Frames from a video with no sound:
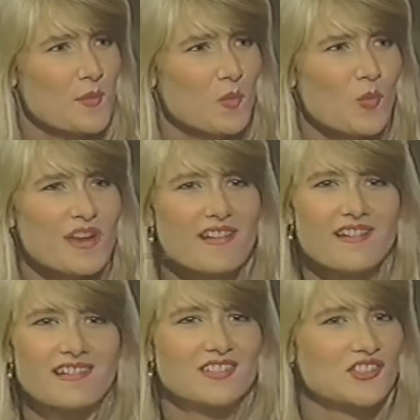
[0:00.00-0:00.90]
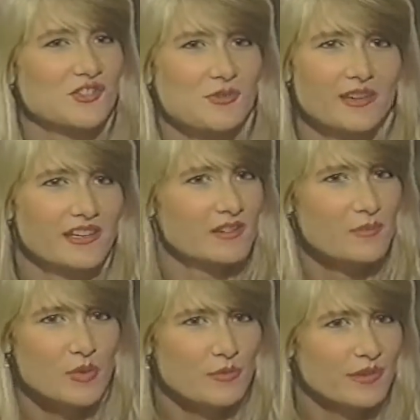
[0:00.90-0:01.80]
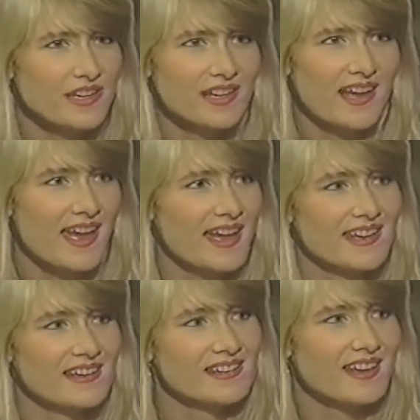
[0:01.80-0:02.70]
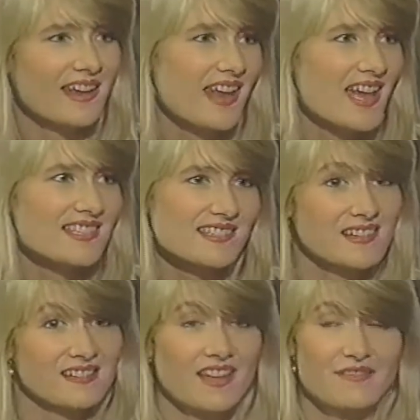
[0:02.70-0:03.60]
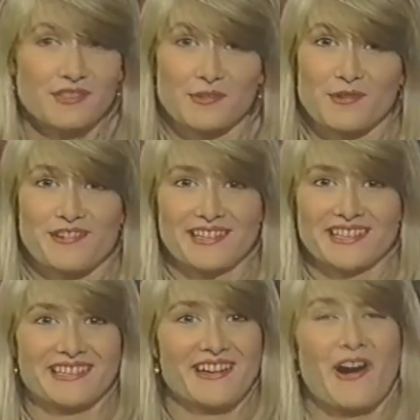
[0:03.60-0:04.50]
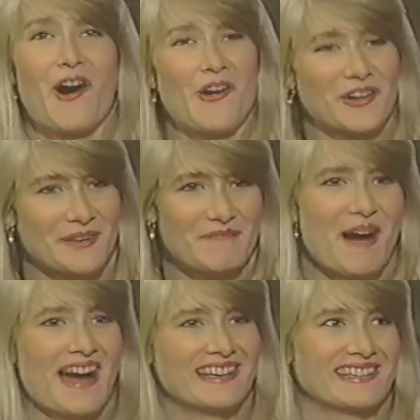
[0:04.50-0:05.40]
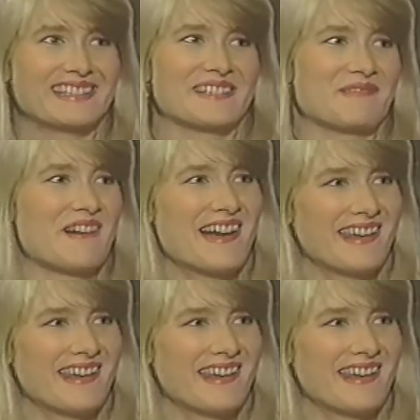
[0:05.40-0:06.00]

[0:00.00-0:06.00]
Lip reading: weird, surreal movie and a nice little love story, all combined into one,